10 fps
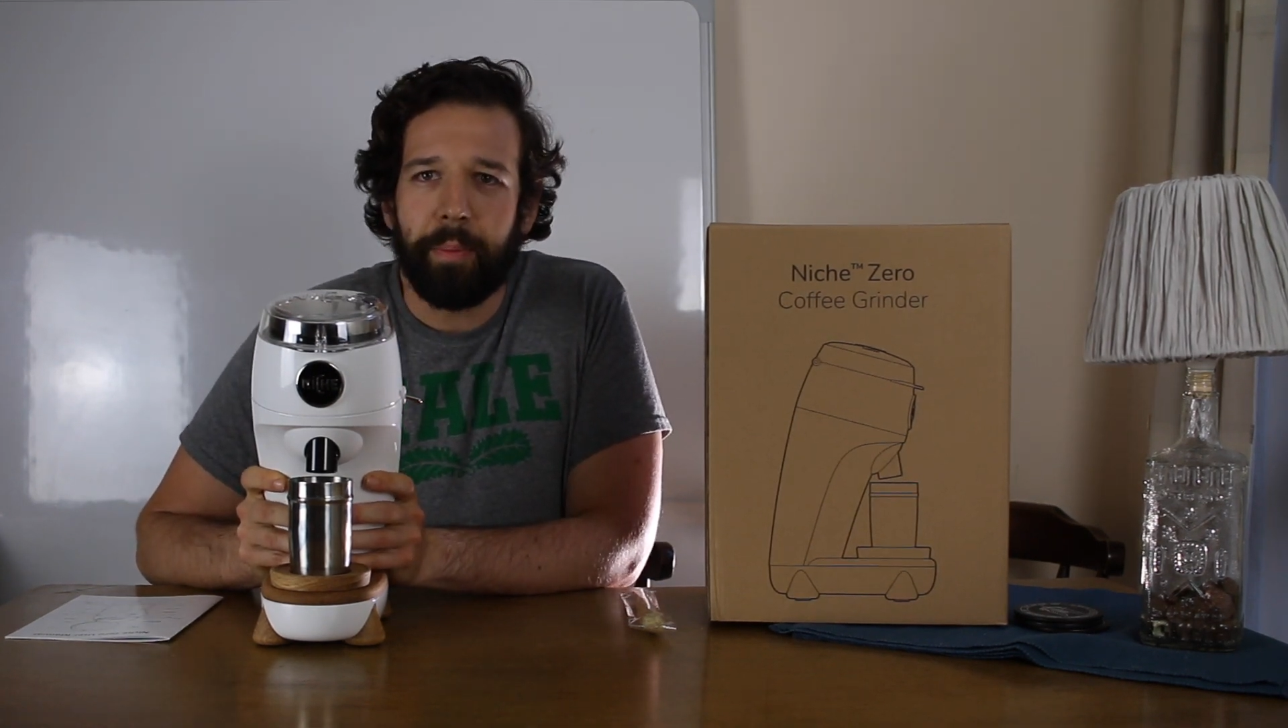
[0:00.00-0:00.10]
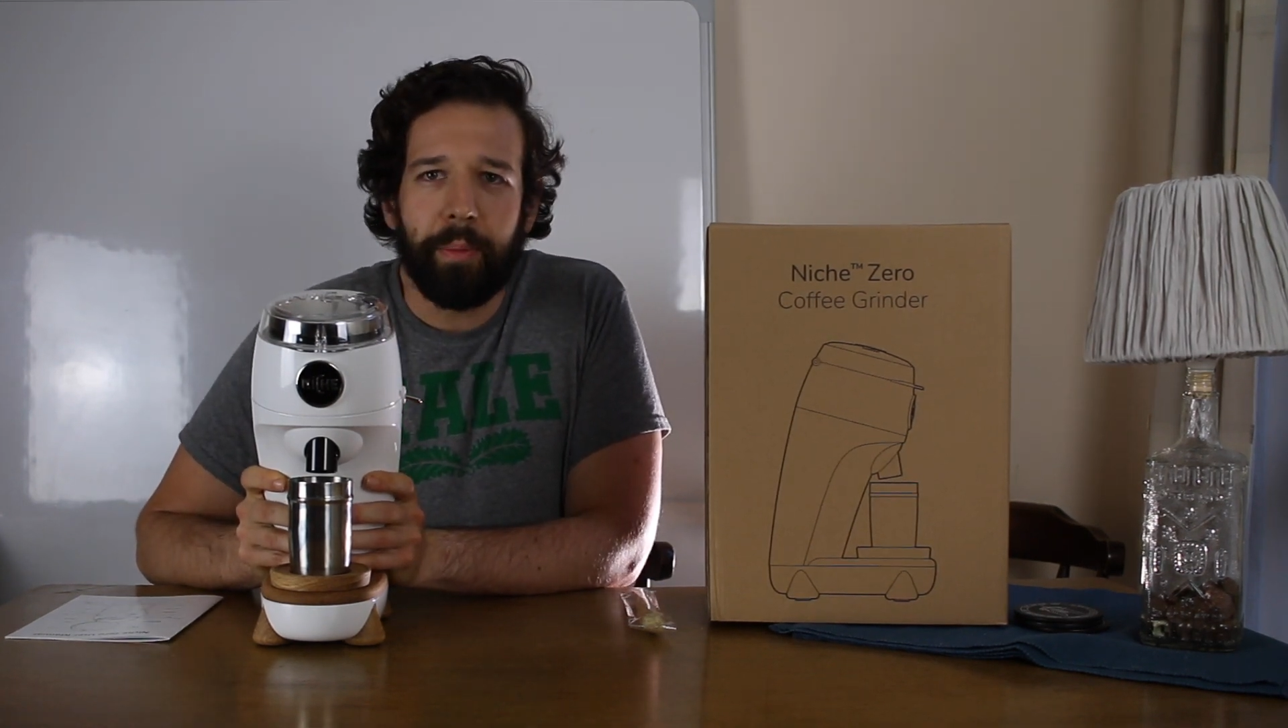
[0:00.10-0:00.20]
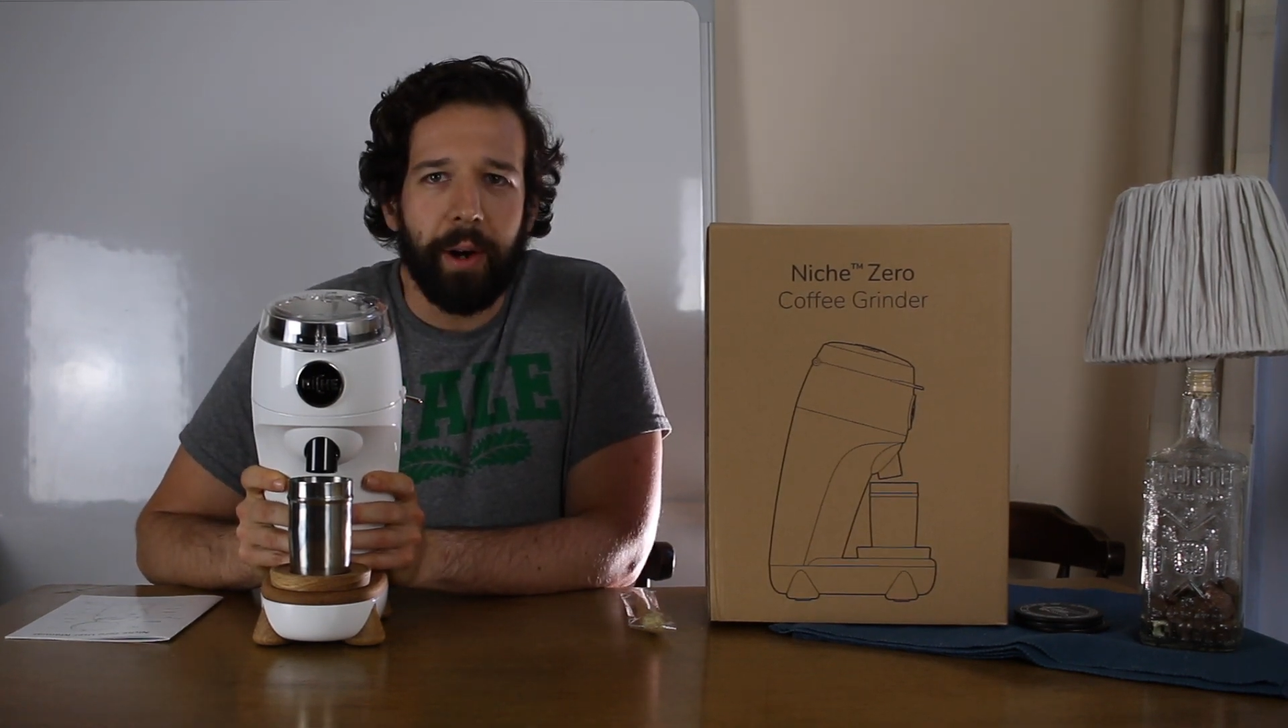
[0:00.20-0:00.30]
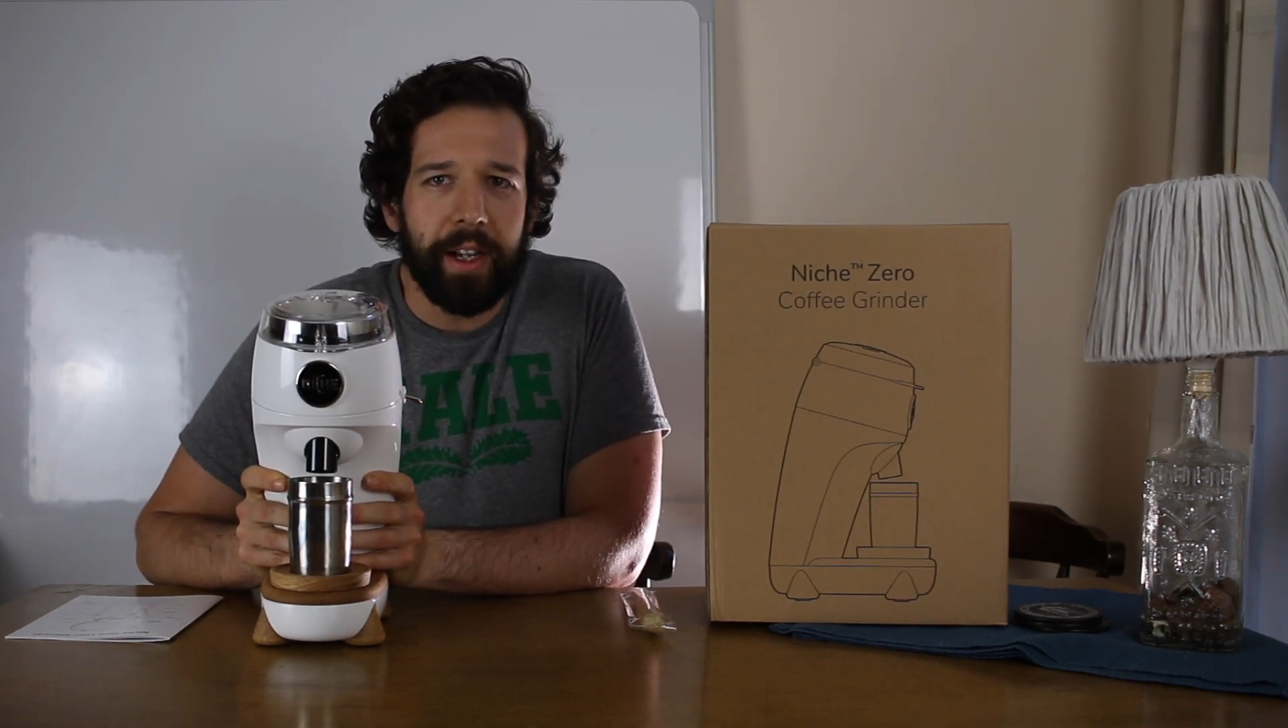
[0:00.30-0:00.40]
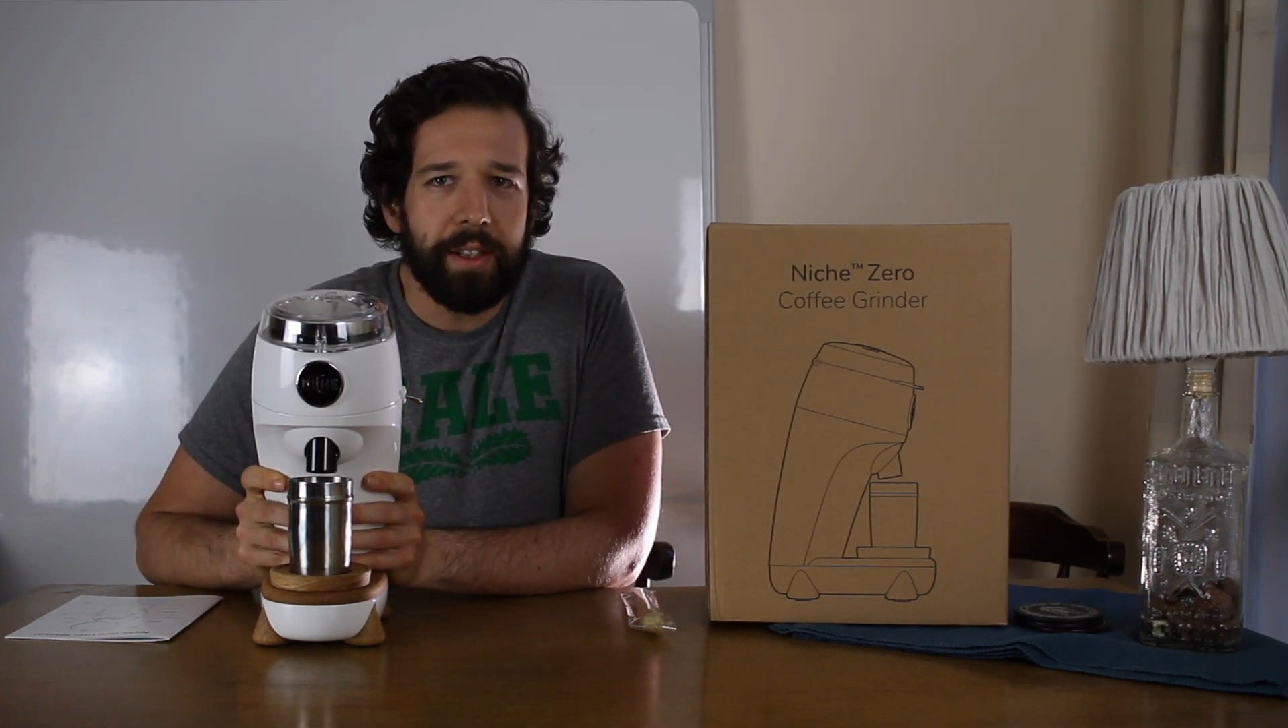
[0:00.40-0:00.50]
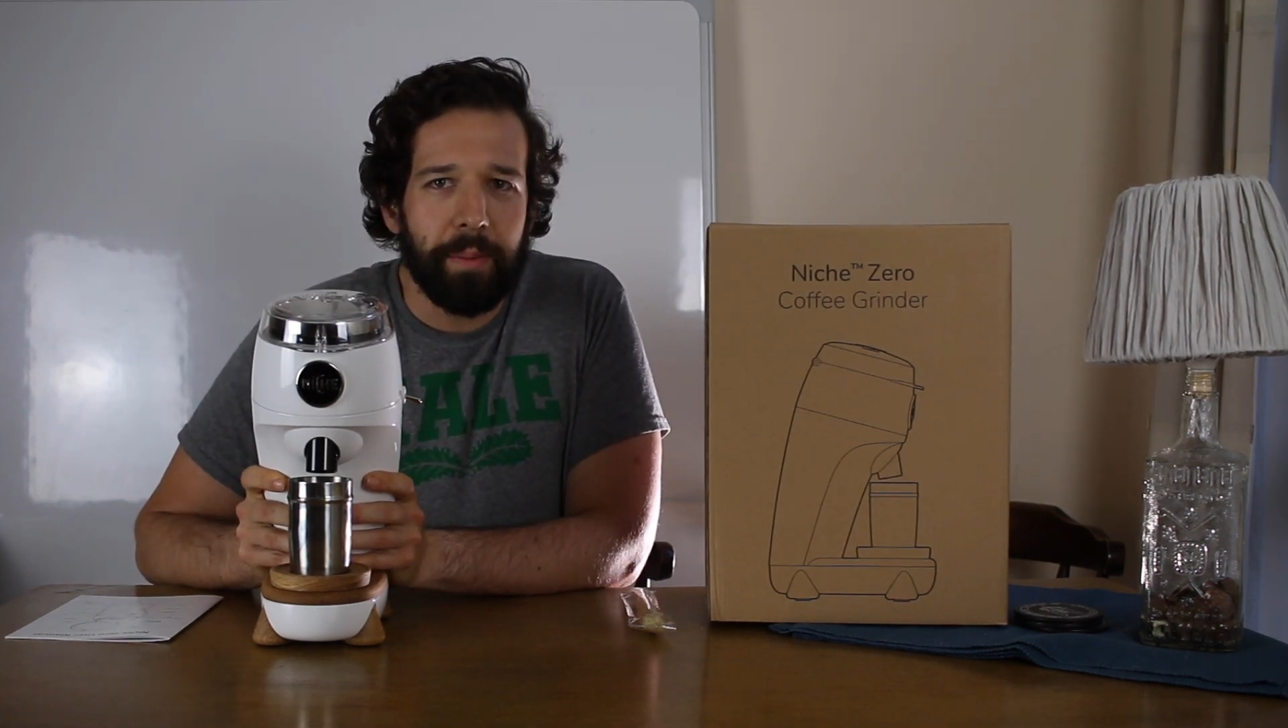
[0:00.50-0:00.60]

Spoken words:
price